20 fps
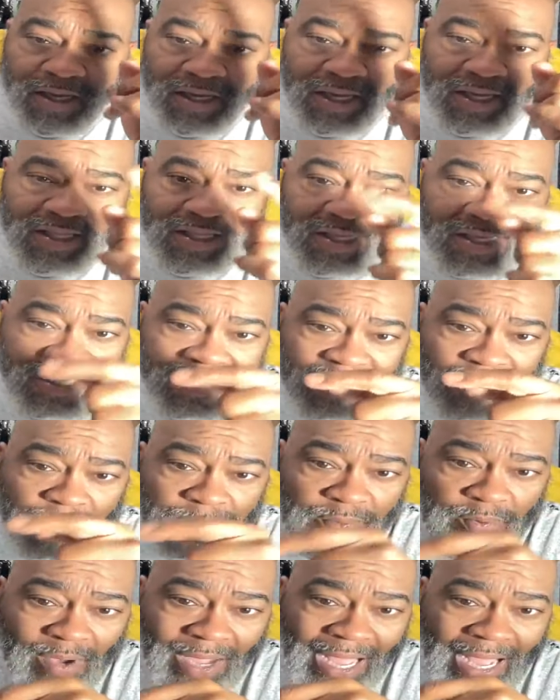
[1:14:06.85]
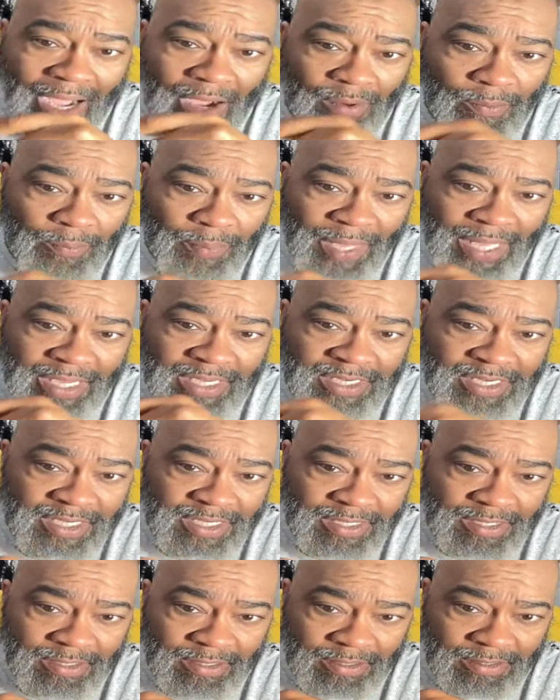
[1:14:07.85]
in these simple outpatient
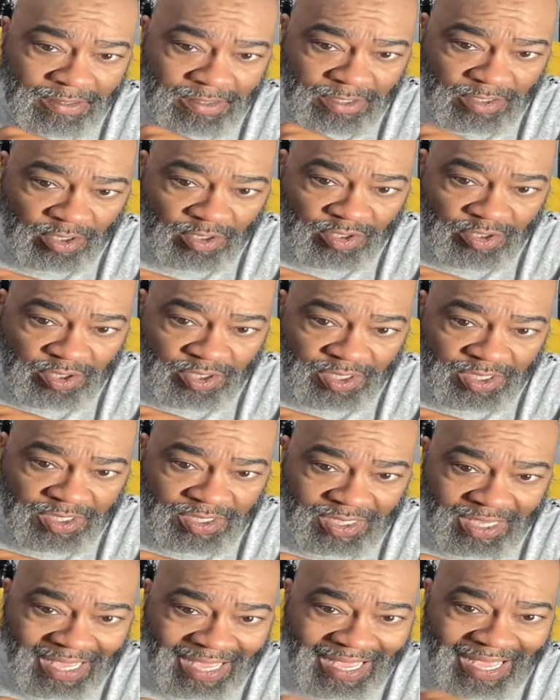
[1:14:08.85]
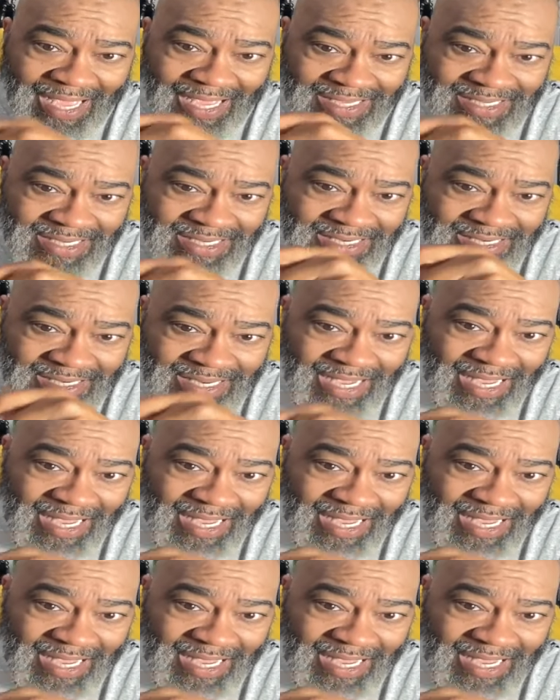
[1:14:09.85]
surgeries as it